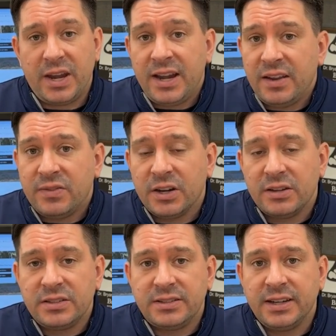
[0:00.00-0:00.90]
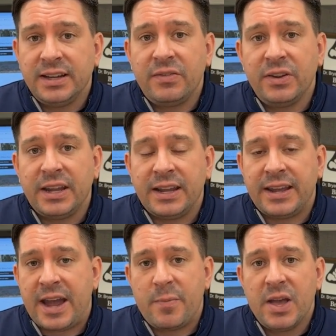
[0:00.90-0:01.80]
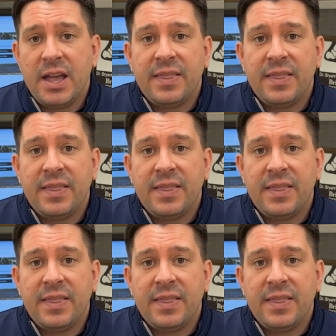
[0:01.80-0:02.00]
And if there is a significant gap,